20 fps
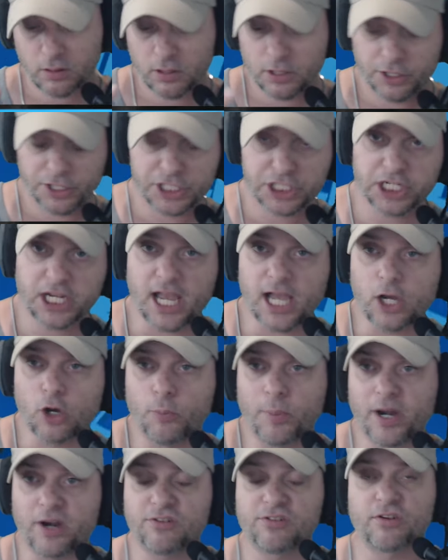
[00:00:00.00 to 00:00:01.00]
The Chicago
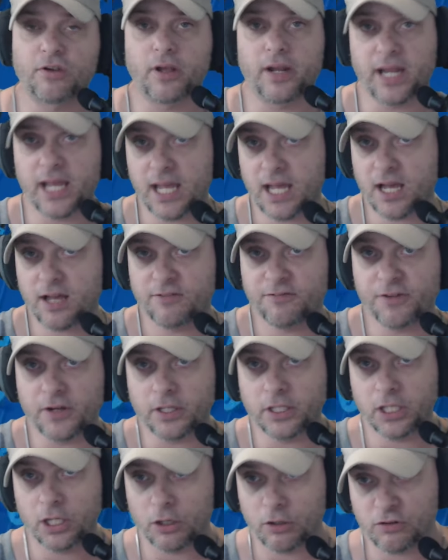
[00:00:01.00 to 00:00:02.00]
Bears are going to have
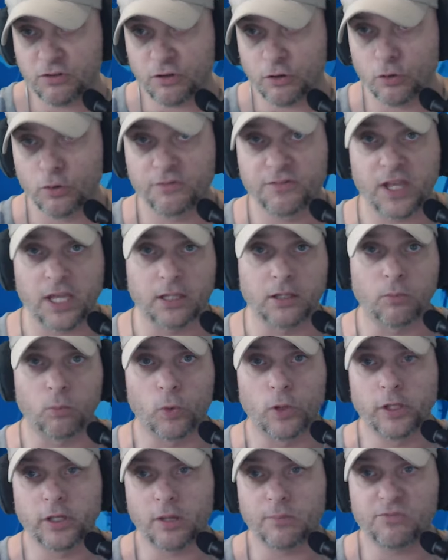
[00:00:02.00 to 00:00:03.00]
year two of Caleb
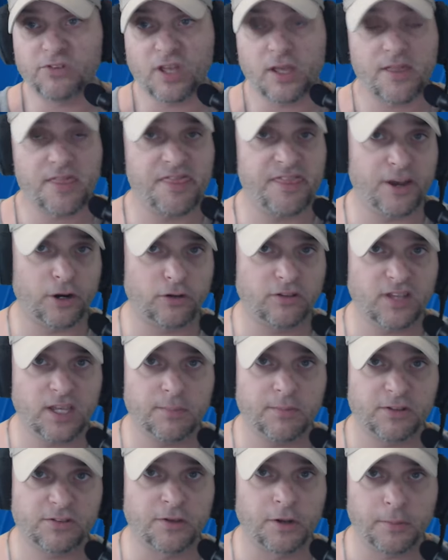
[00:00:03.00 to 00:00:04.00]
Williams. Their
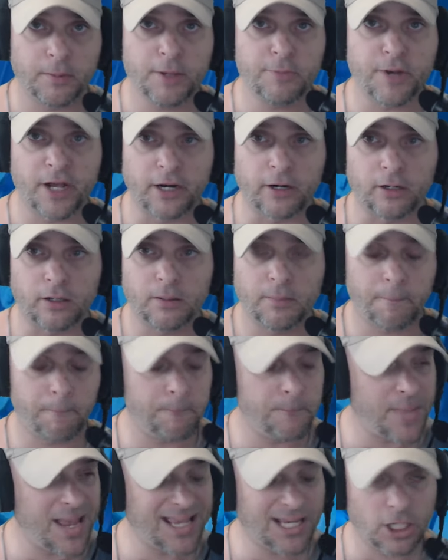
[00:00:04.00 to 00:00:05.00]
team is going to be better.
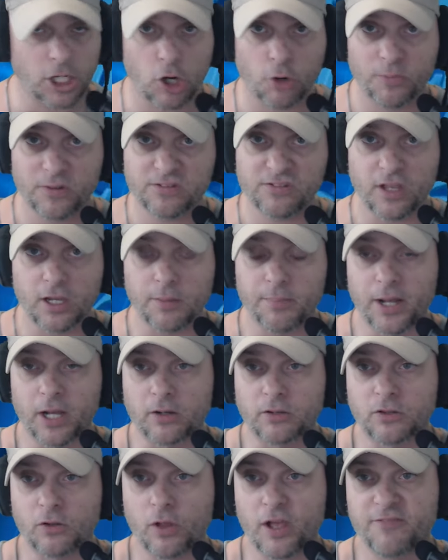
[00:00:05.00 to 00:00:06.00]
Make no mistake about
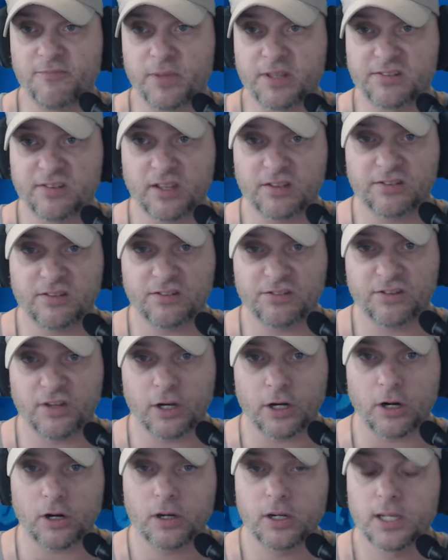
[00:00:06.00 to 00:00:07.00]
it. They'll have mistakes this
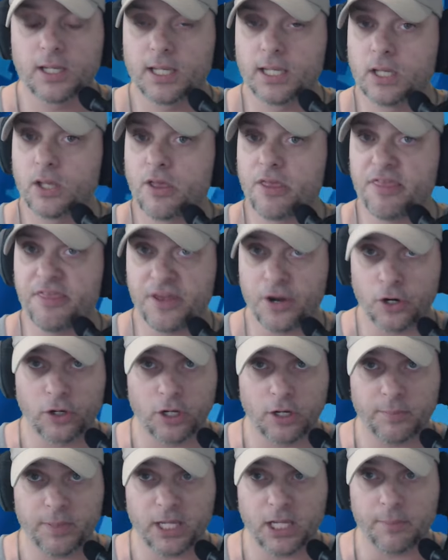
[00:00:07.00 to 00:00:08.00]
year. They're
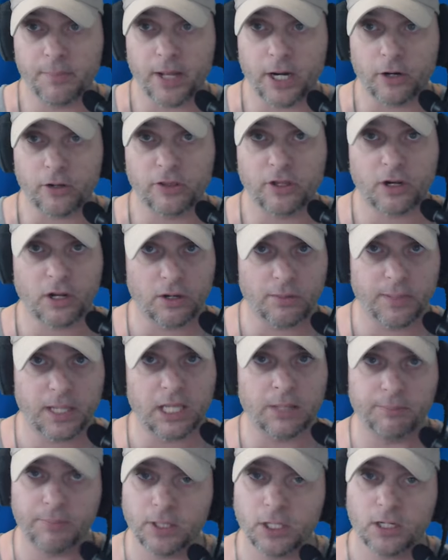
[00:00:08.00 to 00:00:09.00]
going to be better. They're going to
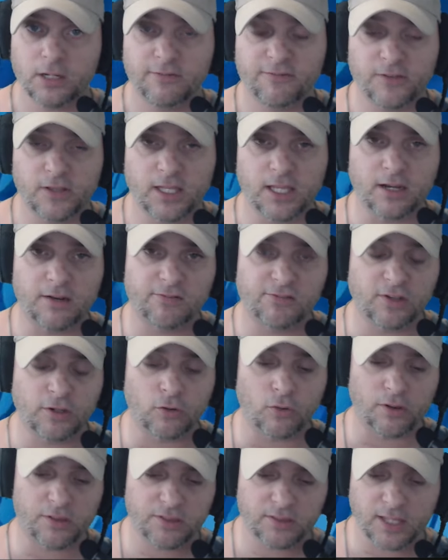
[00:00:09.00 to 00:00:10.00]
be competing for the NFC
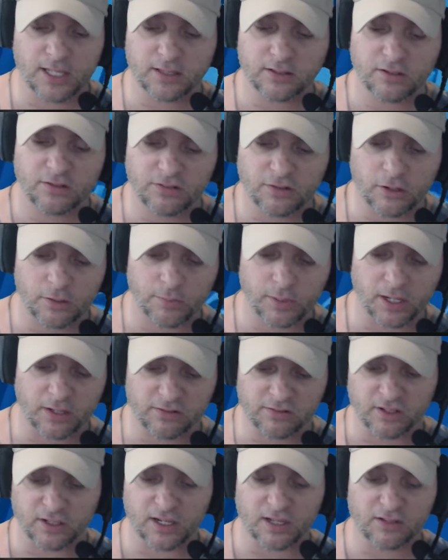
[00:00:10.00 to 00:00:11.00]
North. Not this year, but
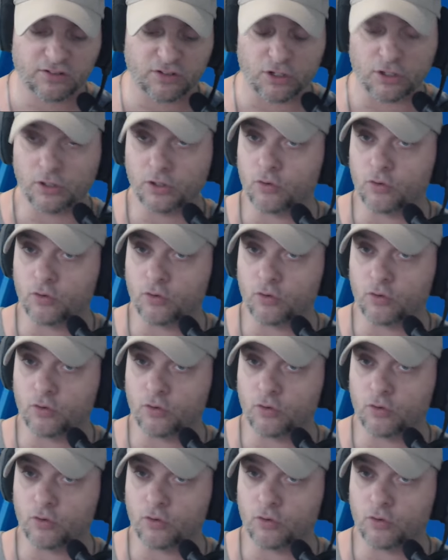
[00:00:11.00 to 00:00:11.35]
I'd say next year.